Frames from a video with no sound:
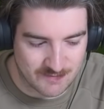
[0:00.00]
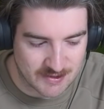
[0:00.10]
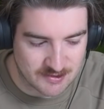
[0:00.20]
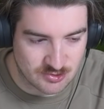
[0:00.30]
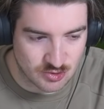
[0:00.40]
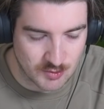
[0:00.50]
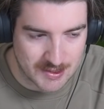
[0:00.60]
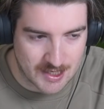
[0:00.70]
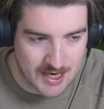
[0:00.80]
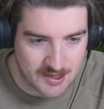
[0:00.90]
I drew a
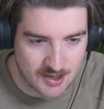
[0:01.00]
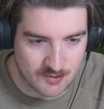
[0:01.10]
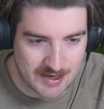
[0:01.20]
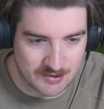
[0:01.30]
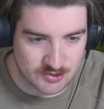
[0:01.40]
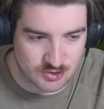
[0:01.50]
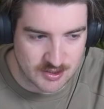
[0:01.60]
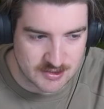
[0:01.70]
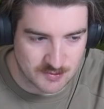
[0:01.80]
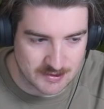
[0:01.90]
9-iron around the
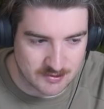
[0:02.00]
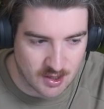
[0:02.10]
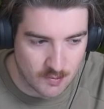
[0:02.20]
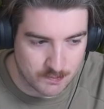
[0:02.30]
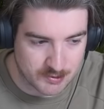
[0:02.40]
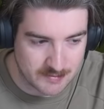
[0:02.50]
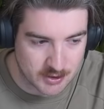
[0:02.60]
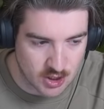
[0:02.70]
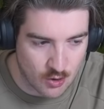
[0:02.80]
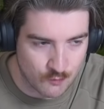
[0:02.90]
trees, it went pretty
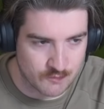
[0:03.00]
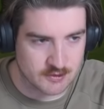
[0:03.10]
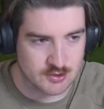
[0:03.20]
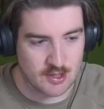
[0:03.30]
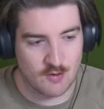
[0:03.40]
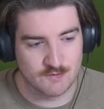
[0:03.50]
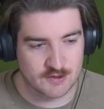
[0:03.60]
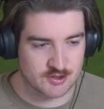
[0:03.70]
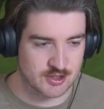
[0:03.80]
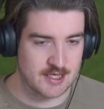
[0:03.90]
much over, straight over
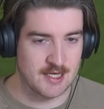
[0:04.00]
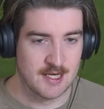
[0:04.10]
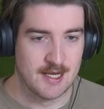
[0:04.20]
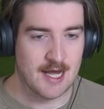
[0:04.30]
the tree,